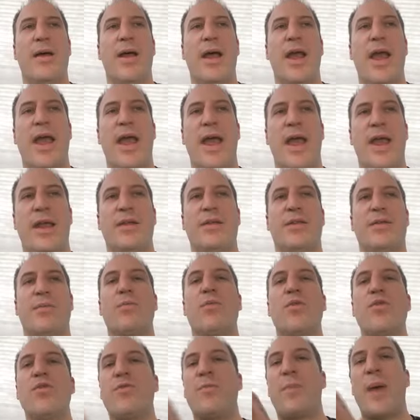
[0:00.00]
and
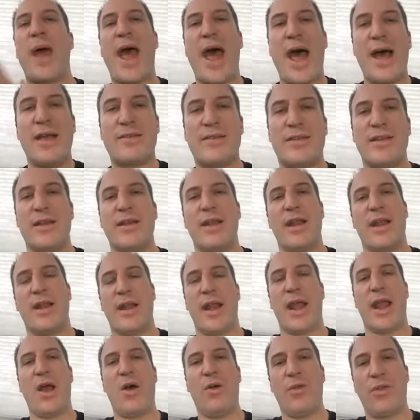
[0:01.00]
move past it in a
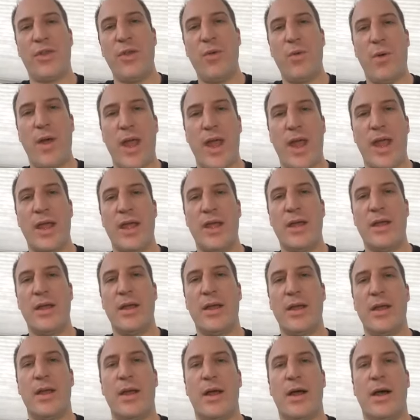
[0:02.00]
healthy way.
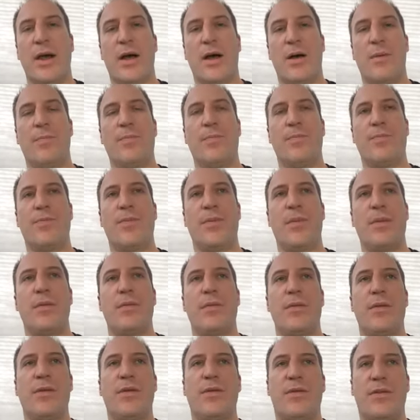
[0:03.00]
Um,
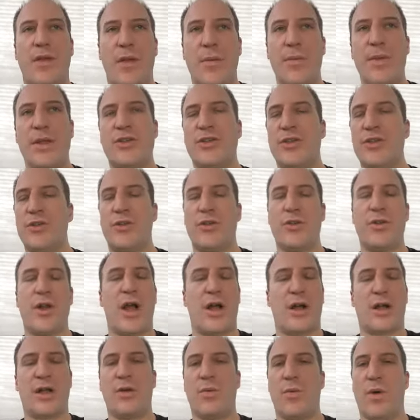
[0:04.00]
some issues you're
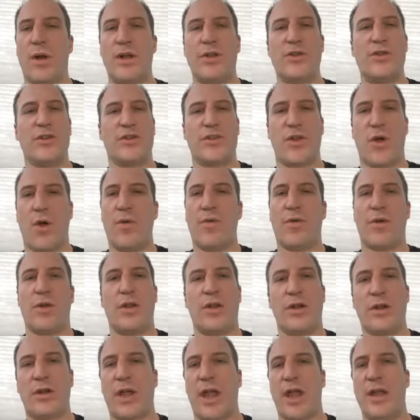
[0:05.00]
not going to want to just
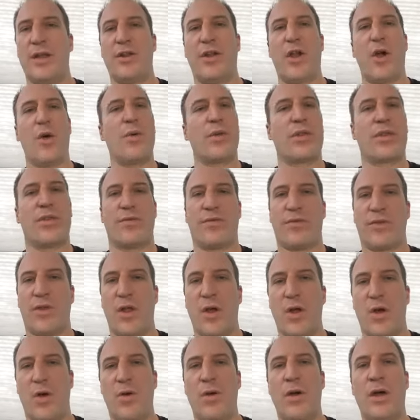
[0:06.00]
overlook and go with the
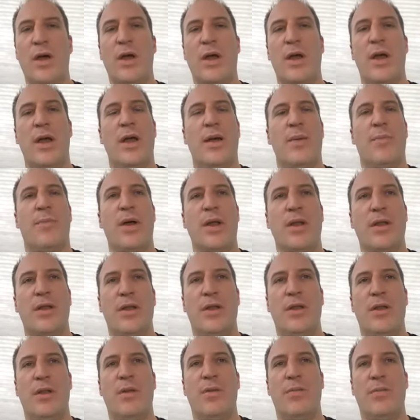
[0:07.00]
flow, but
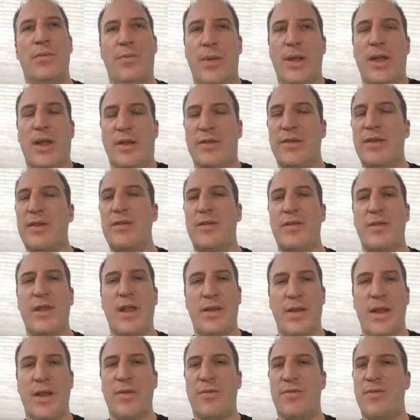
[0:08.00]
because it's
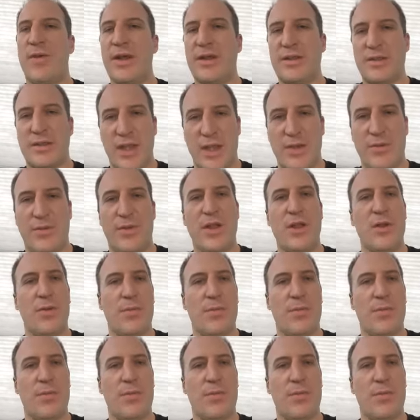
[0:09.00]
it, affects safety or